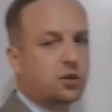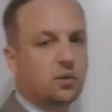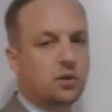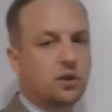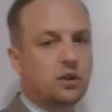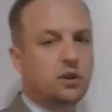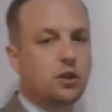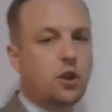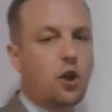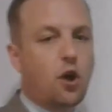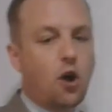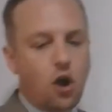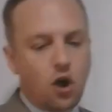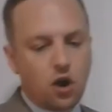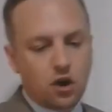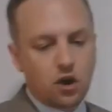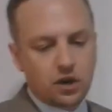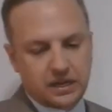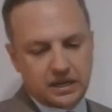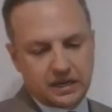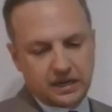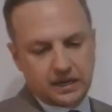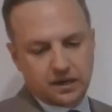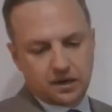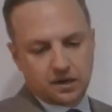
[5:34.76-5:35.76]

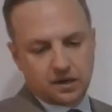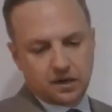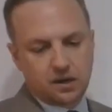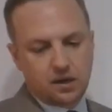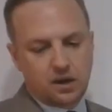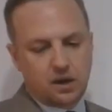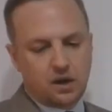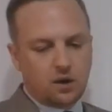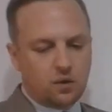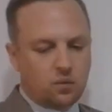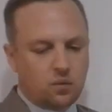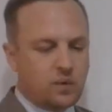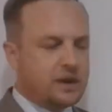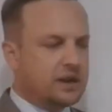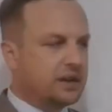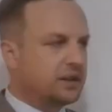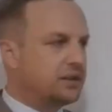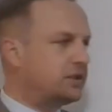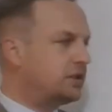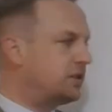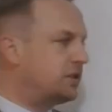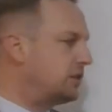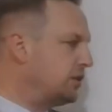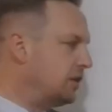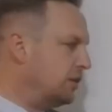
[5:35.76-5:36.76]
log here, we
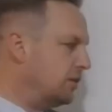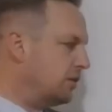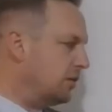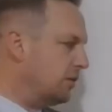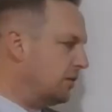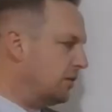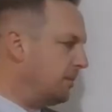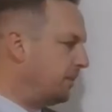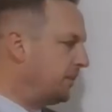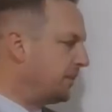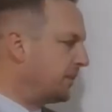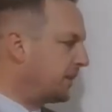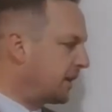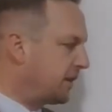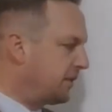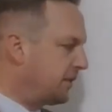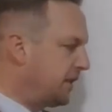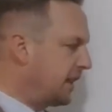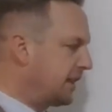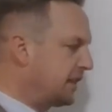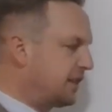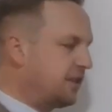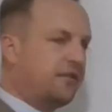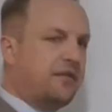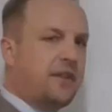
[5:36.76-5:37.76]
assume
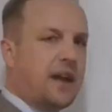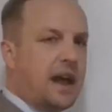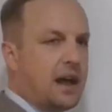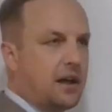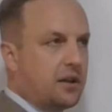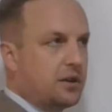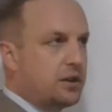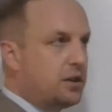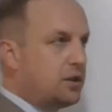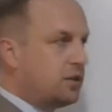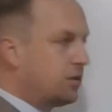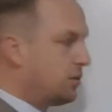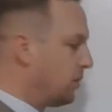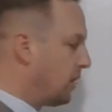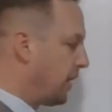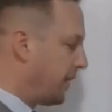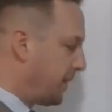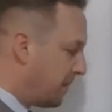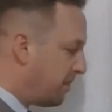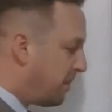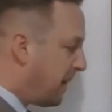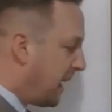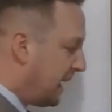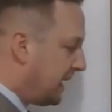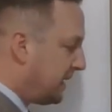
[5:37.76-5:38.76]
that the value of the
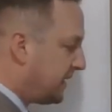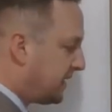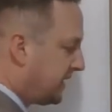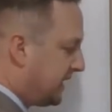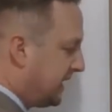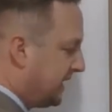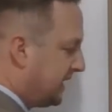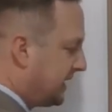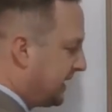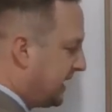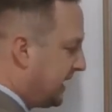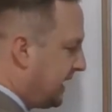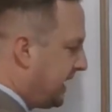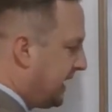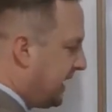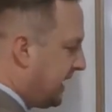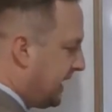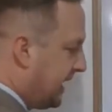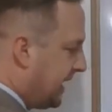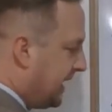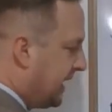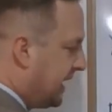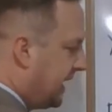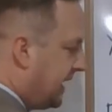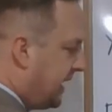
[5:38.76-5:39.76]
base is
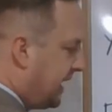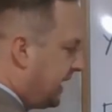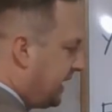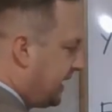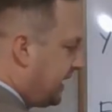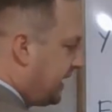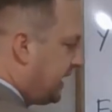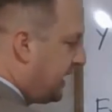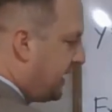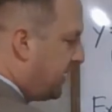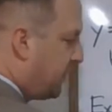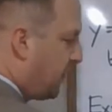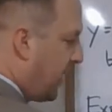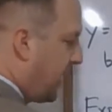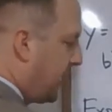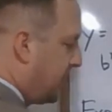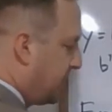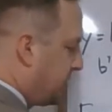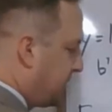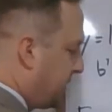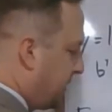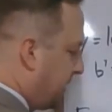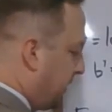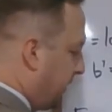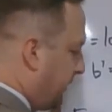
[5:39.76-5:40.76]
e. e
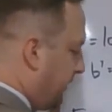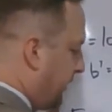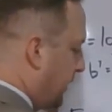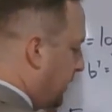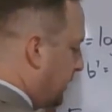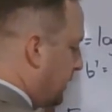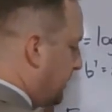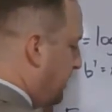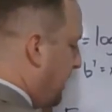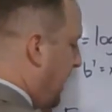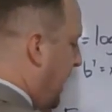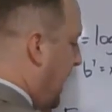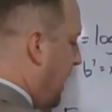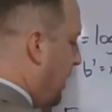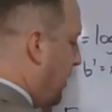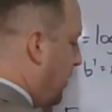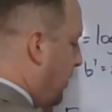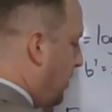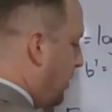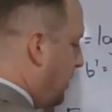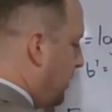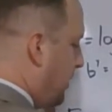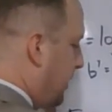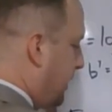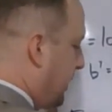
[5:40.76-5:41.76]
raised to the first
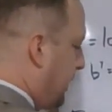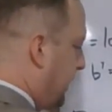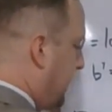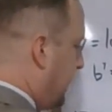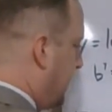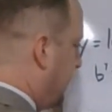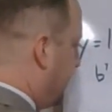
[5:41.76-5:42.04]
power gives